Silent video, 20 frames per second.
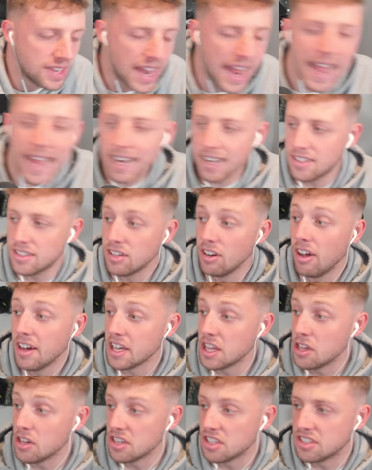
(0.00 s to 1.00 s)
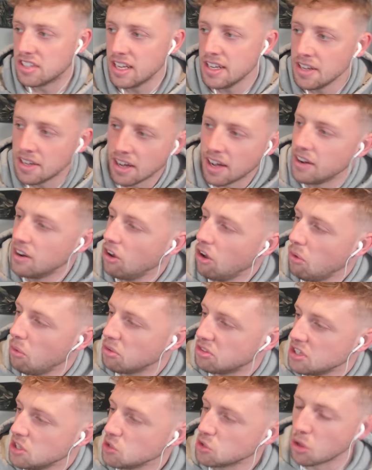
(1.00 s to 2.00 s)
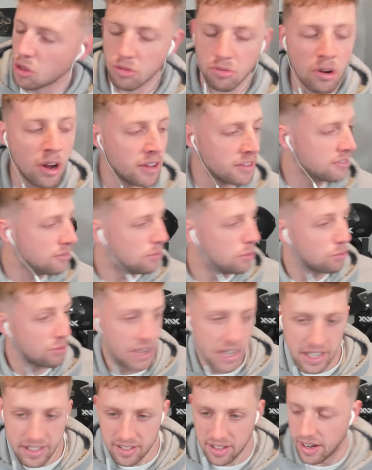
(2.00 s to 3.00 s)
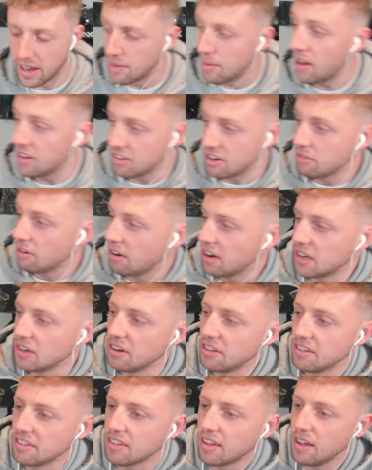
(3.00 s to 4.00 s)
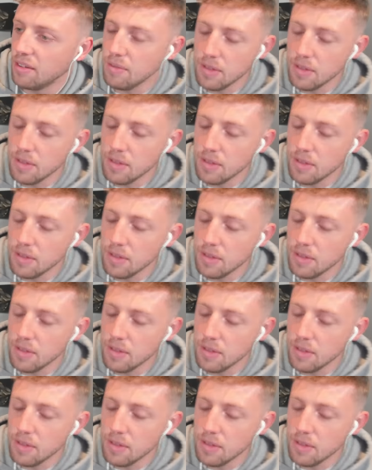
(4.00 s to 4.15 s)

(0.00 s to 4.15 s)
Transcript: Act like you're the stinker and no one will see you as a threat. But realistically, mm. I'm actually very good at this game.